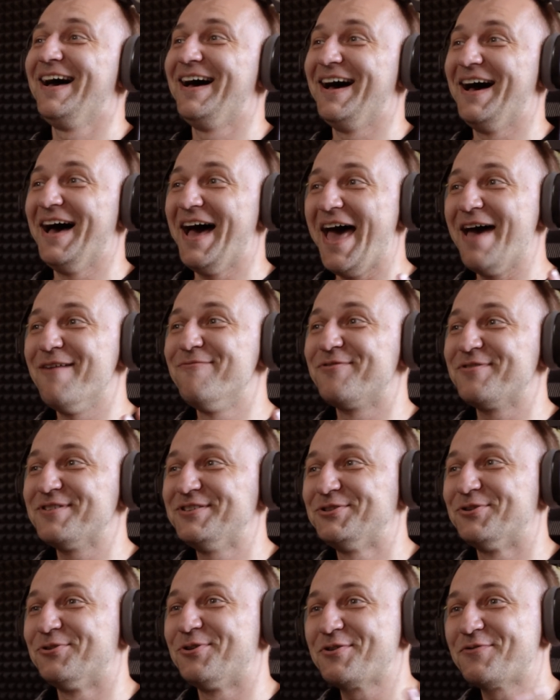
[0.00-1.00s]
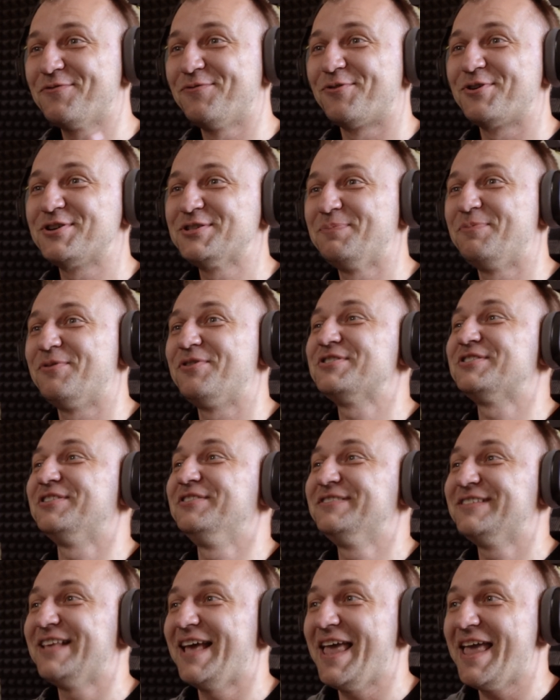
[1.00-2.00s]
every third, fourth person
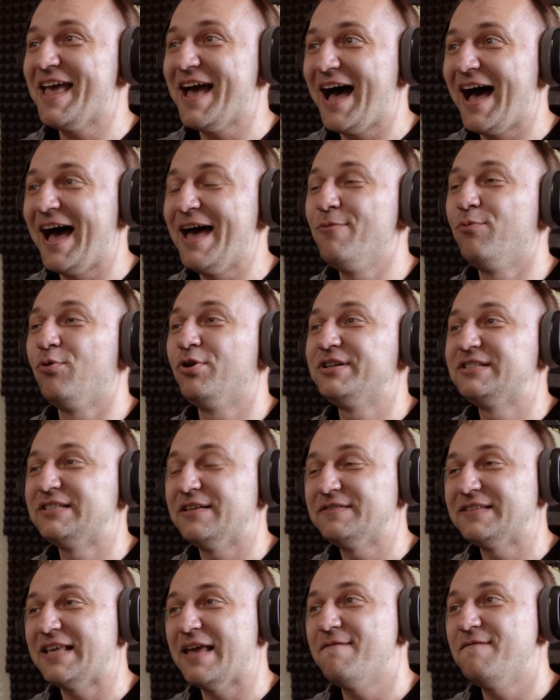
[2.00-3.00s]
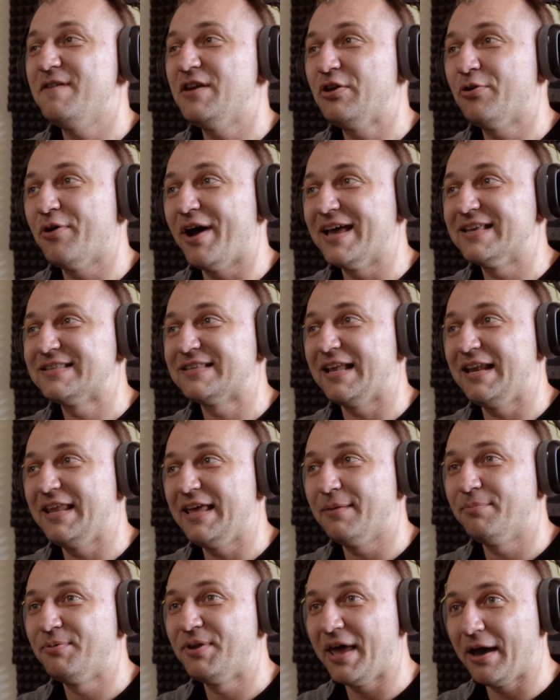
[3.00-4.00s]
say, I want the same video as Ali
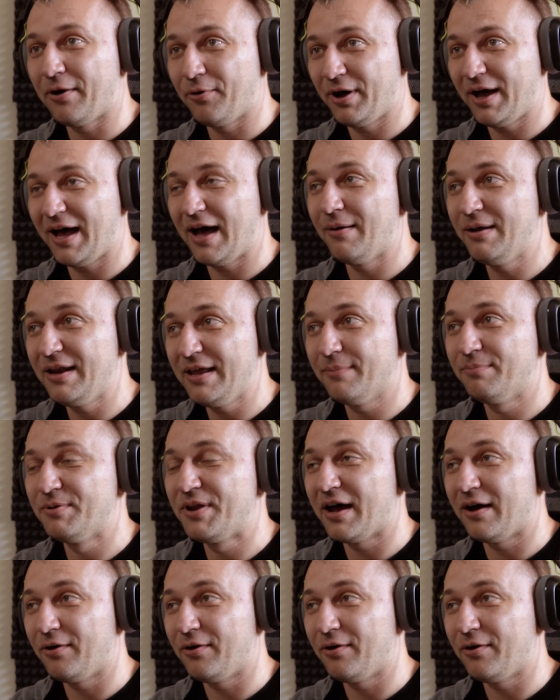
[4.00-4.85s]
Abdaal